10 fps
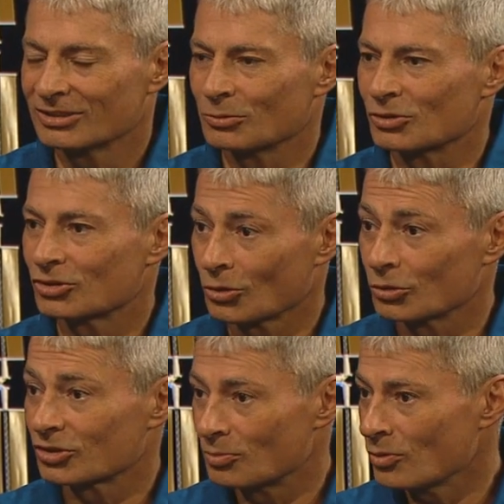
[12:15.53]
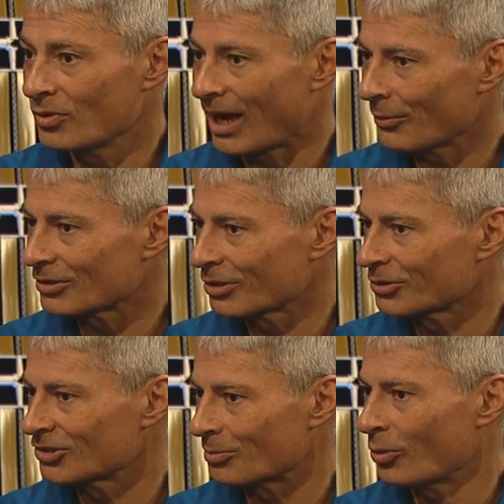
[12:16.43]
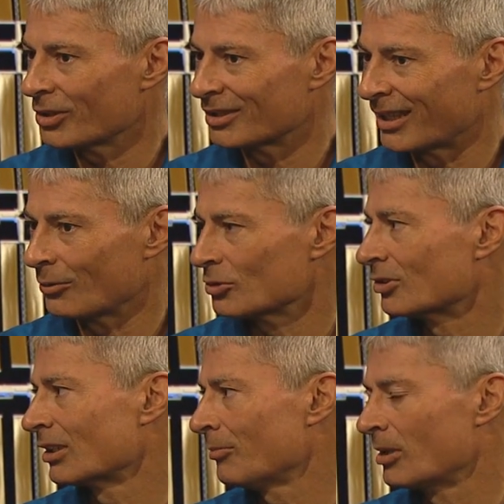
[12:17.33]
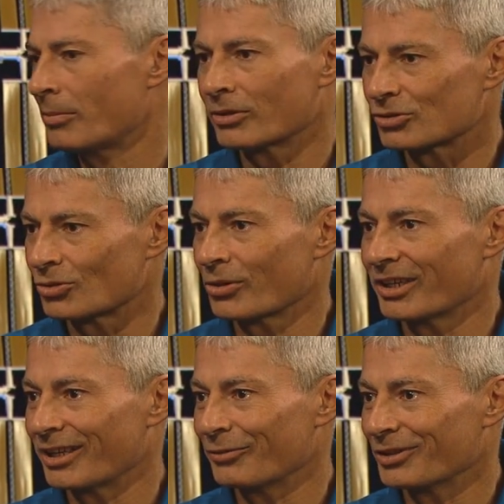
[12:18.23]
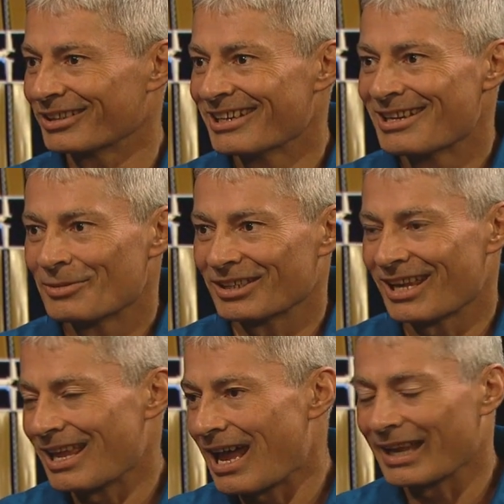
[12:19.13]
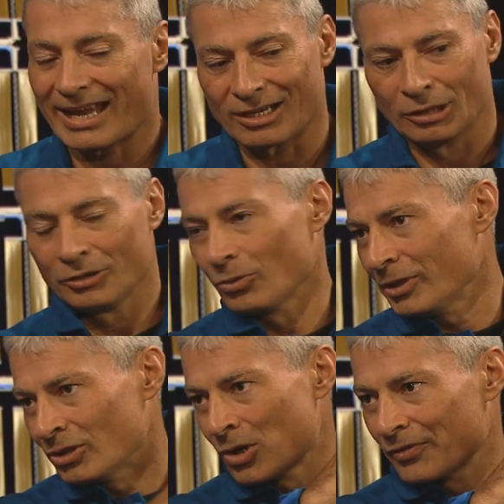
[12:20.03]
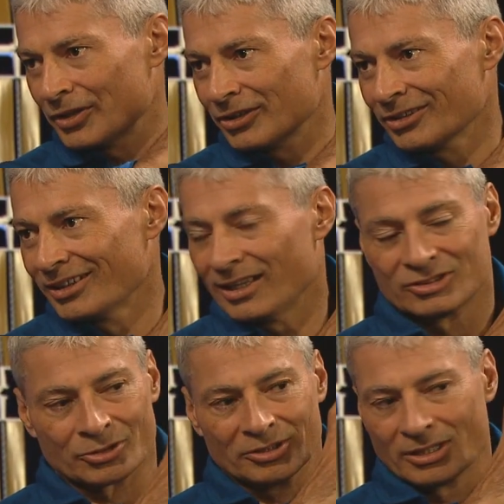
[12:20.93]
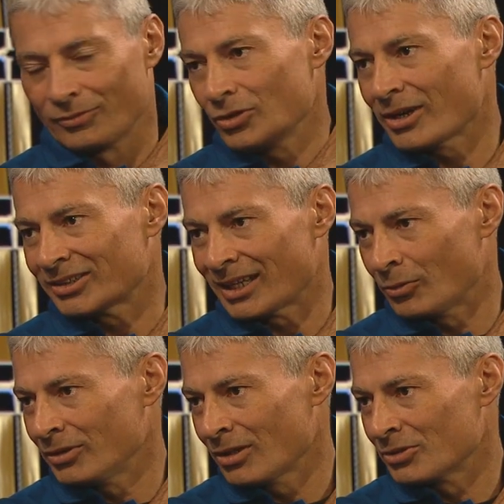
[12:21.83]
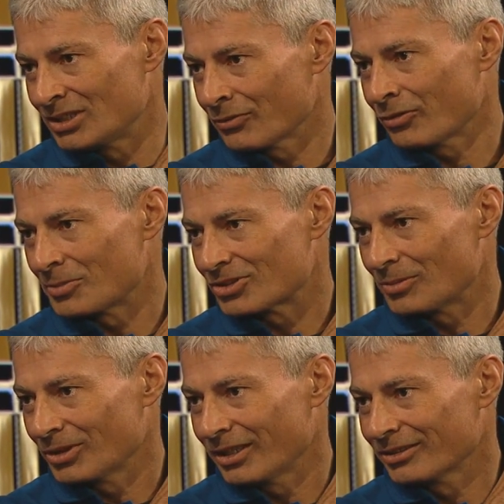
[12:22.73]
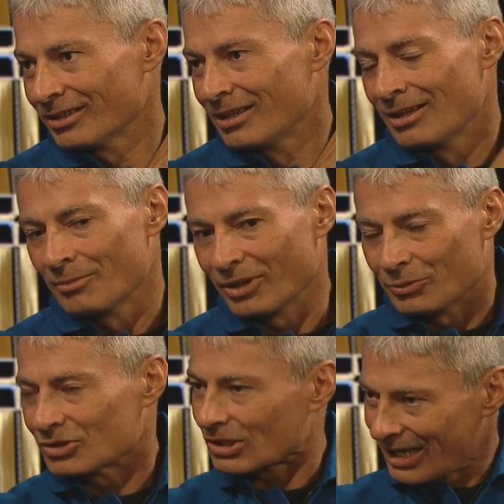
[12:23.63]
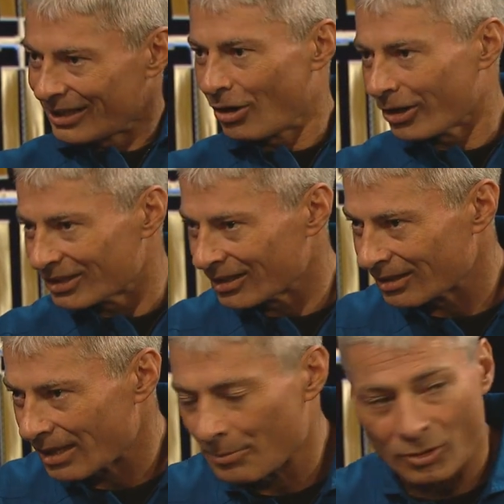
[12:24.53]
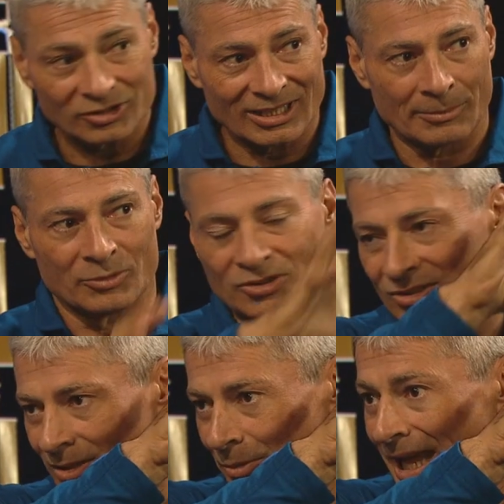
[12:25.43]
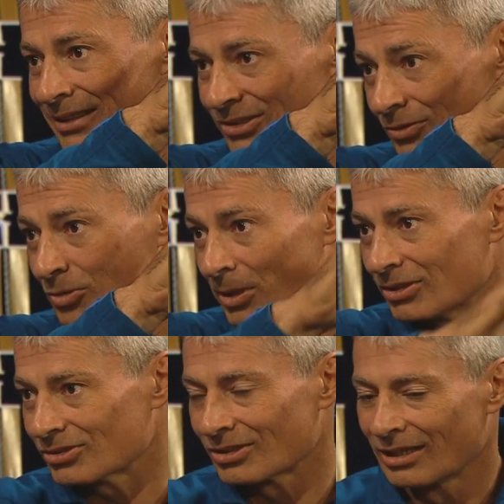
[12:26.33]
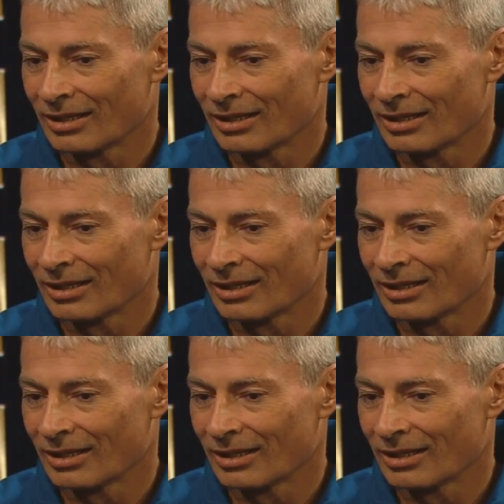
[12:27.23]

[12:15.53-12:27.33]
it was so smooth, I was a little disappointed that it wasn't going to give me a better story out of it. Yeah. I, I, had a little window over here, and certainly the view out that window was different from the simulator, but it was kind of hard to get it. And most of the time, it was just the blackness of space.